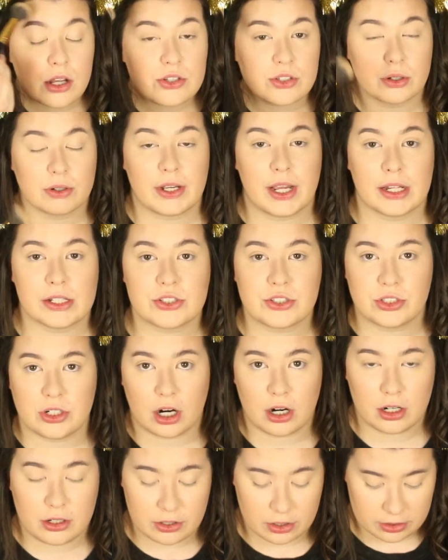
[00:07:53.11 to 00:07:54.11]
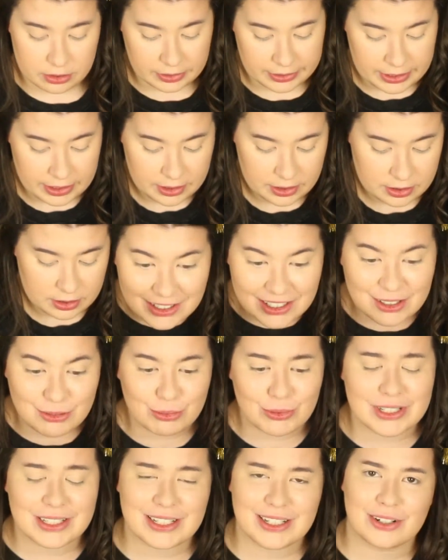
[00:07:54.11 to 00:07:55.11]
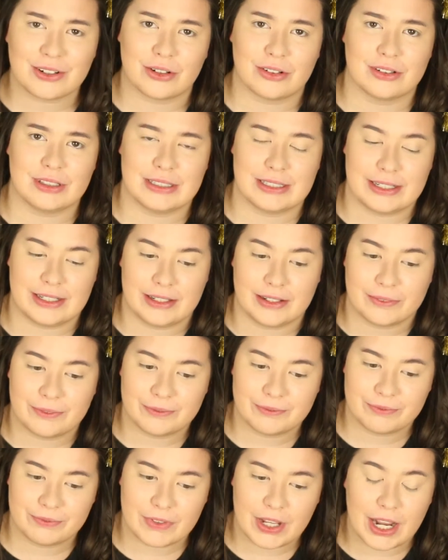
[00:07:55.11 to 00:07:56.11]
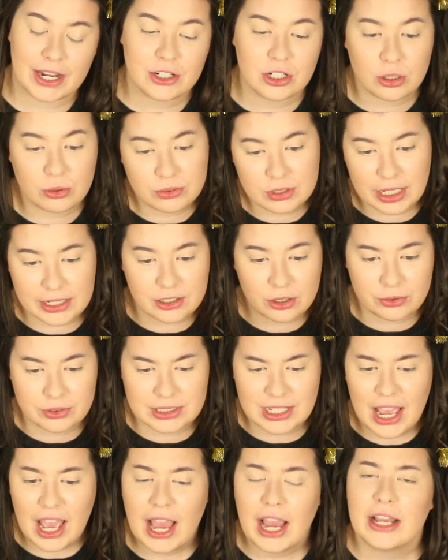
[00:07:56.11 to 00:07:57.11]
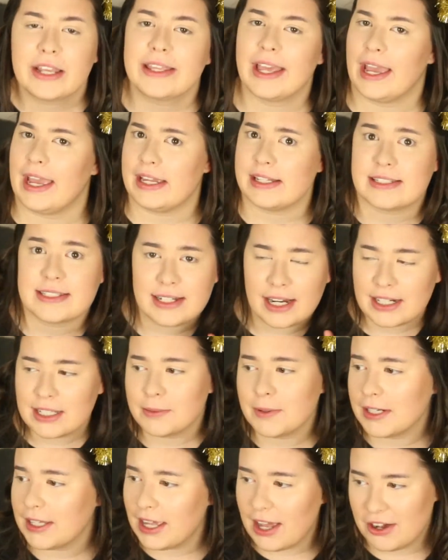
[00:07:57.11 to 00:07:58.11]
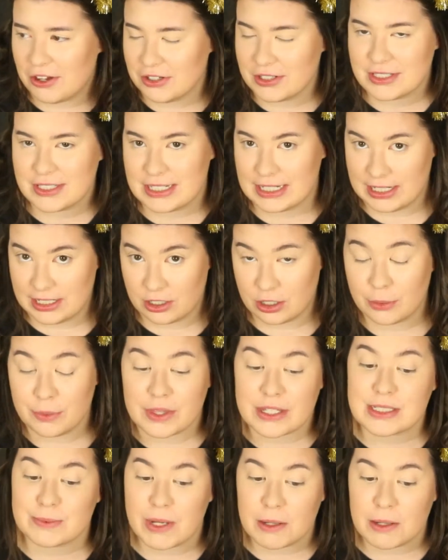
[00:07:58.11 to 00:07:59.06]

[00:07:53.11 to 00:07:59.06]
So it gets dark early, really early. I know. Okay, did anybody else hear this?